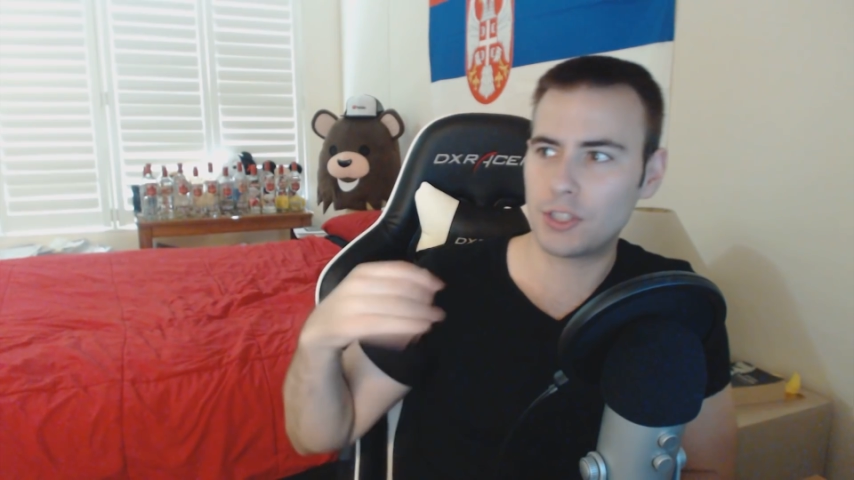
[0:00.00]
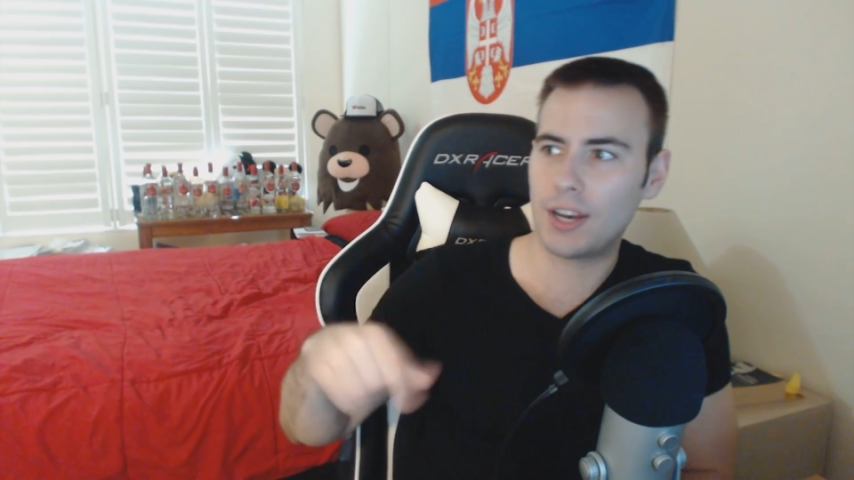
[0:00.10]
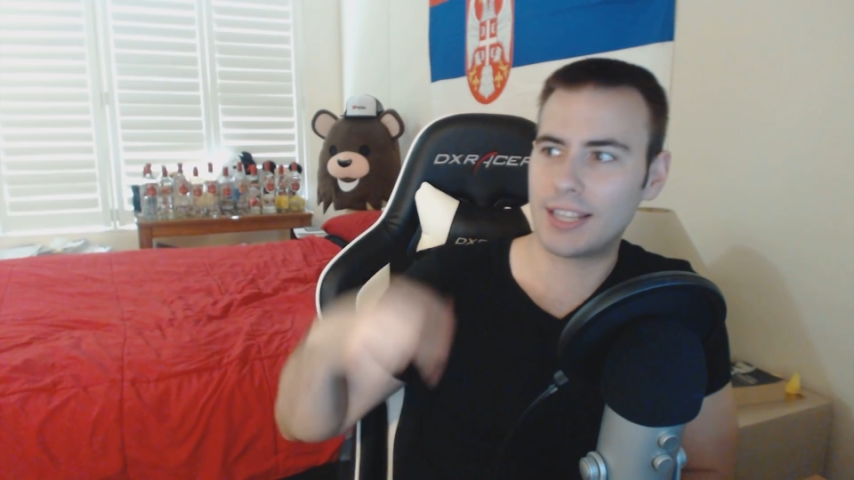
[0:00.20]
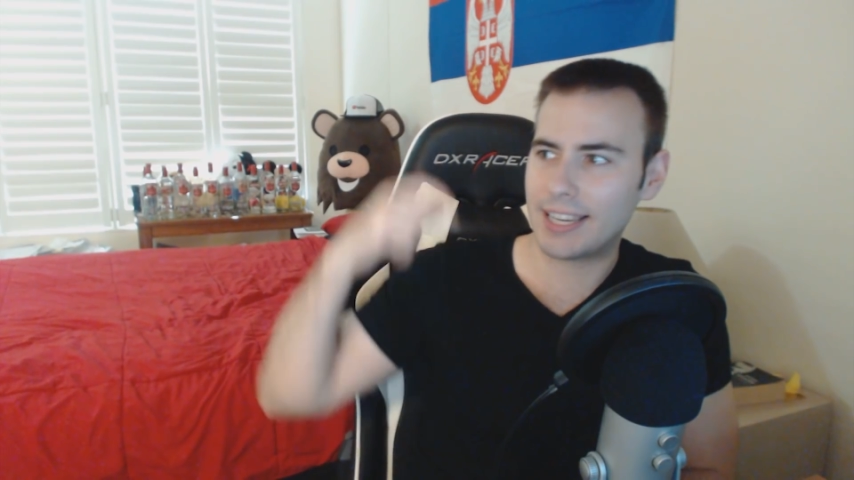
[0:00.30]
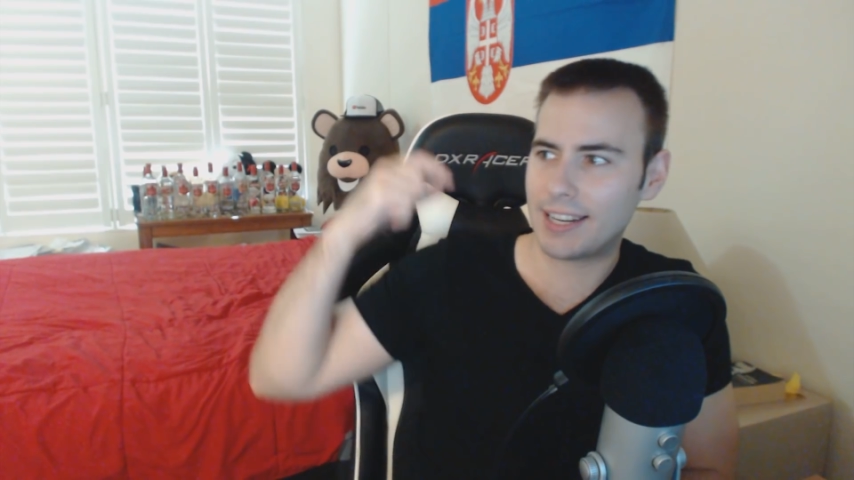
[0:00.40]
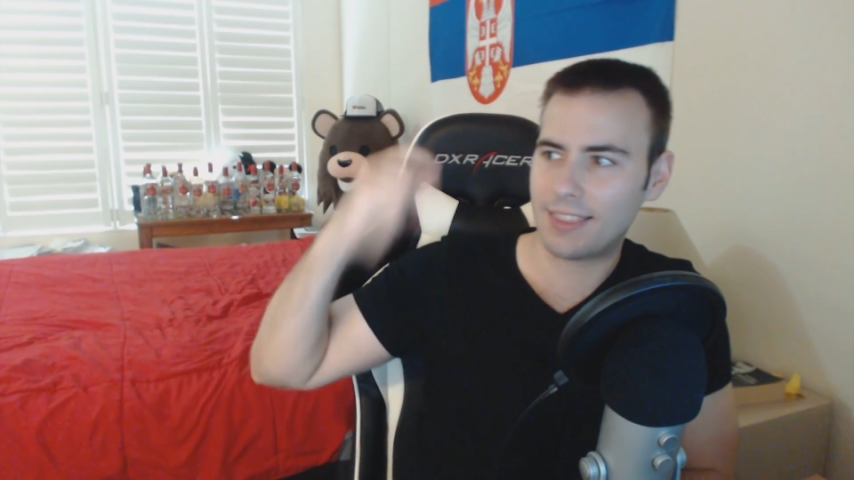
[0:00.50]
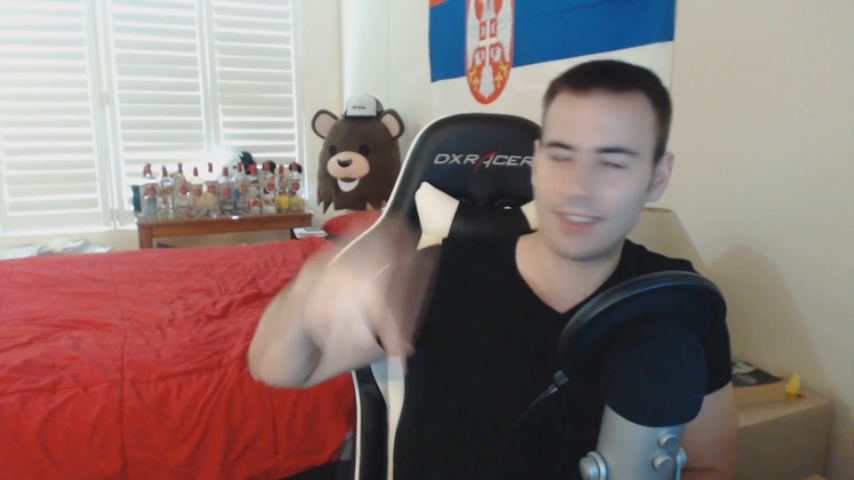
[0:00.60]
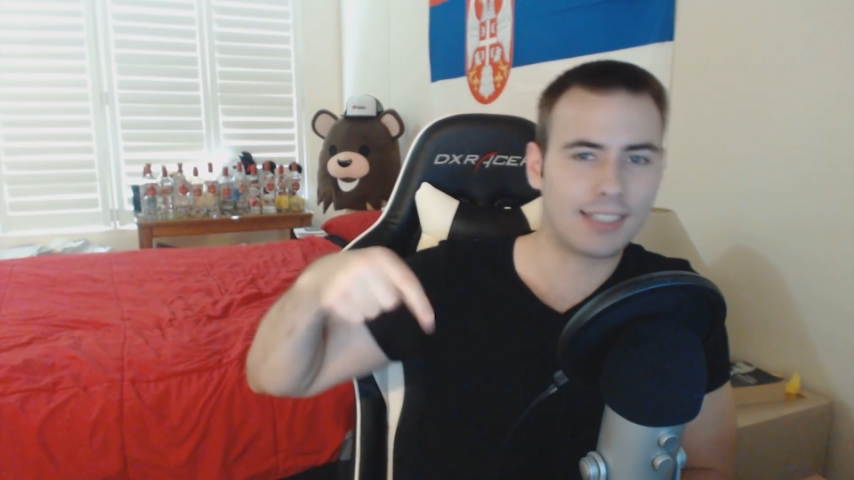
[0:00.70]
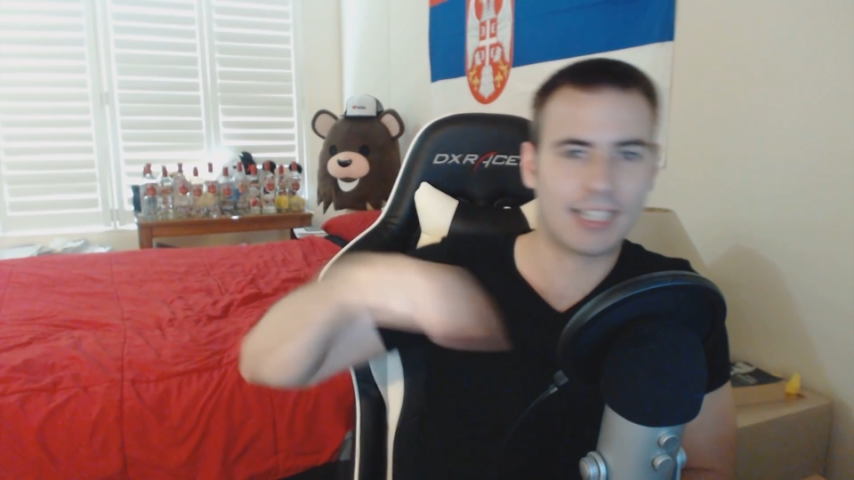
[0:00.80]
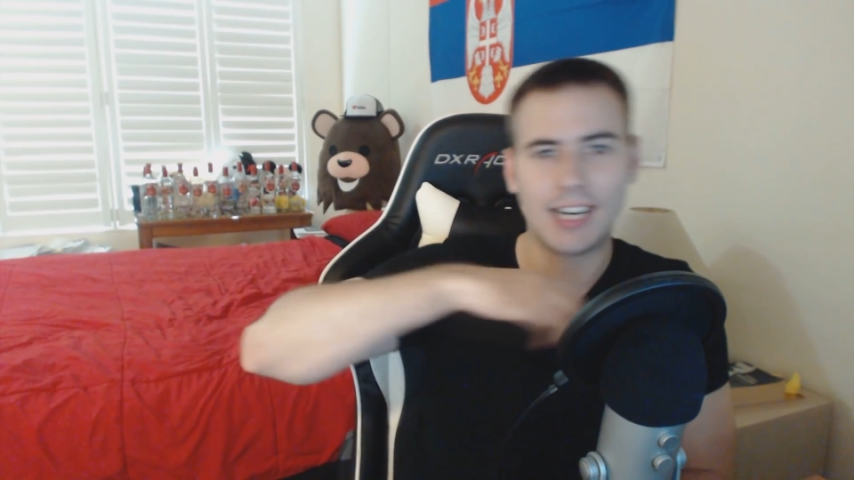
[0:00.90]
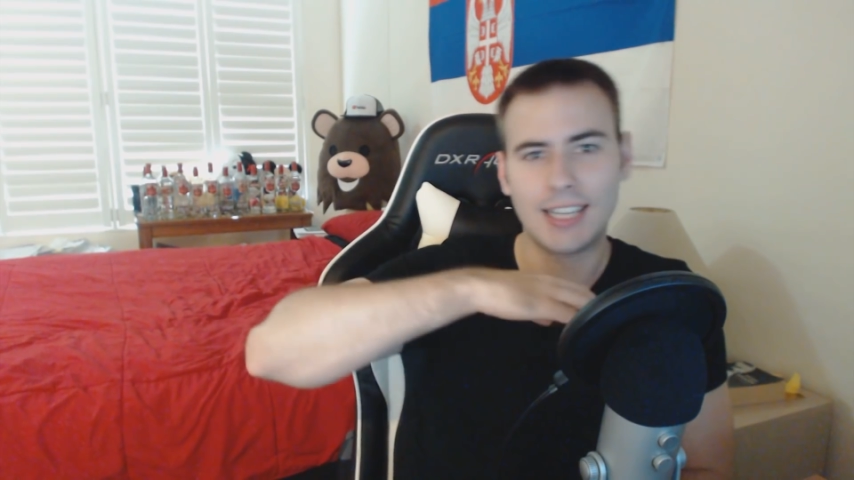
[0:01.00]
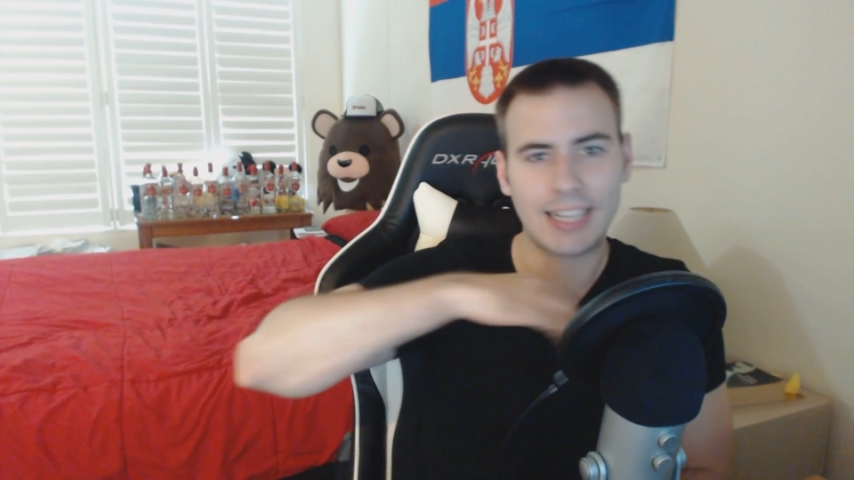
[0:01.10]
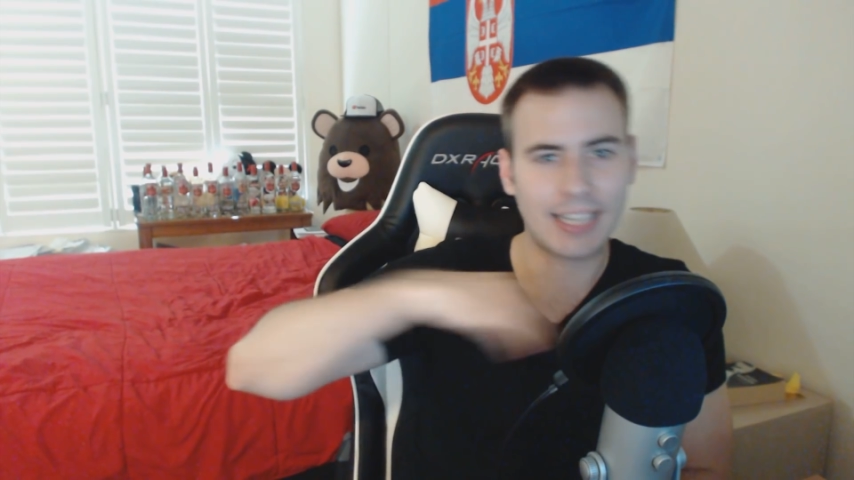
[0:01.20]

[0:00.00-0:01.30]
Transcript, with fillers: So you either get a thunder card